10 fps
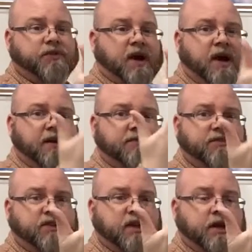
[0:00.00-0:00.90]
5,
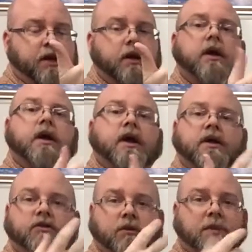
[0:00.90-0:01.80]
10,
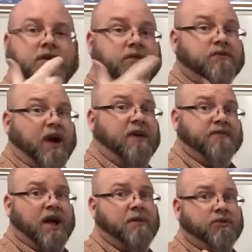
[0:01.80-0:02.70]
it took me 5
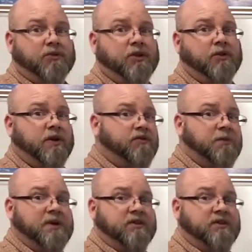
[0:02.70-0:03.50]
times 2 gives me